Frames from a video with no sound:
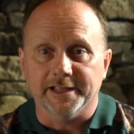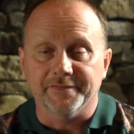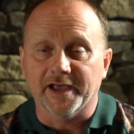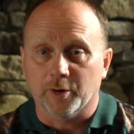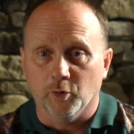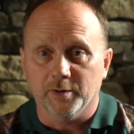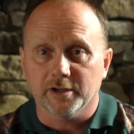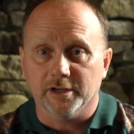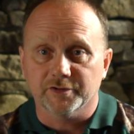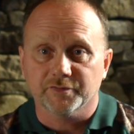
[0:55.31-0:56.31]
In that
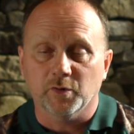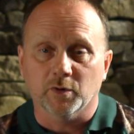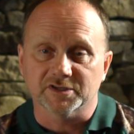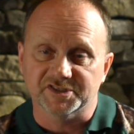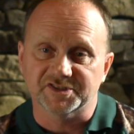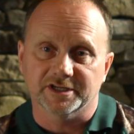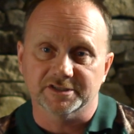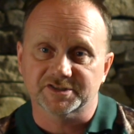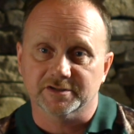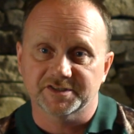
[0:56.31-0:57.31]
open country, once the
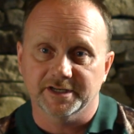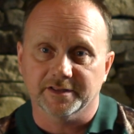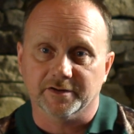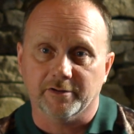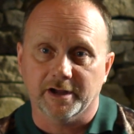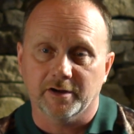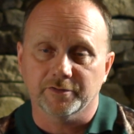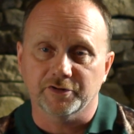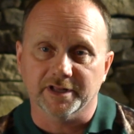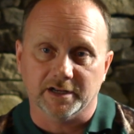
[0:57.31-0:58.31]
sun starts hitting the
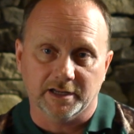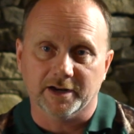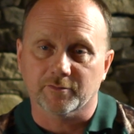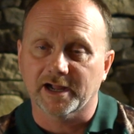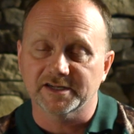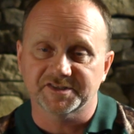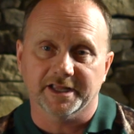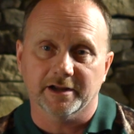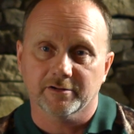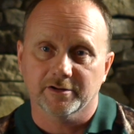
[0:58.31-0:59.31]
ground, you get a lot of
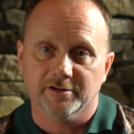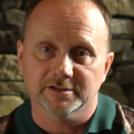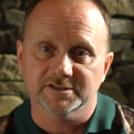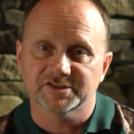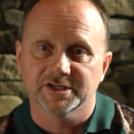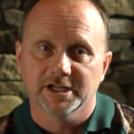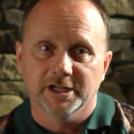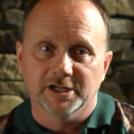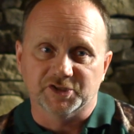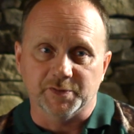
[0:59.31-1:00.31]
rising air currents.
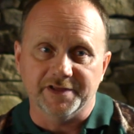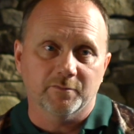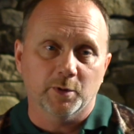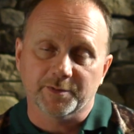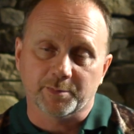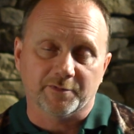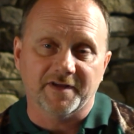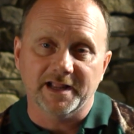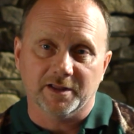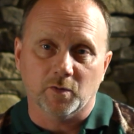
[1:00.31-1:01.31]
So even with a
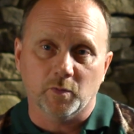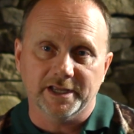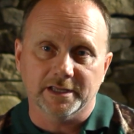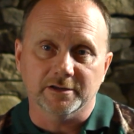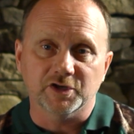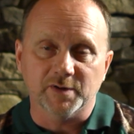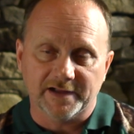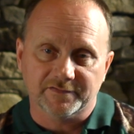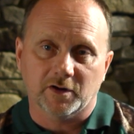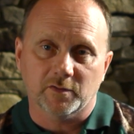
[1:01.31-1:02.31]
prevailing wind, you
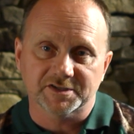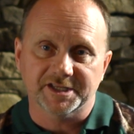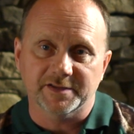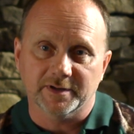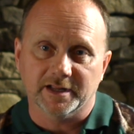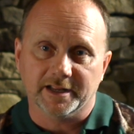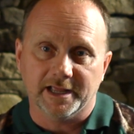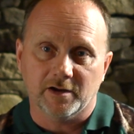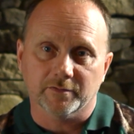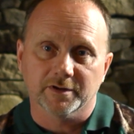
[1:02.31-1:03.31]
have to always keep in
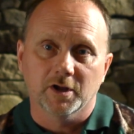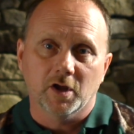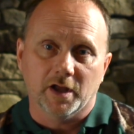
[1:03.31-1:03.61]
account,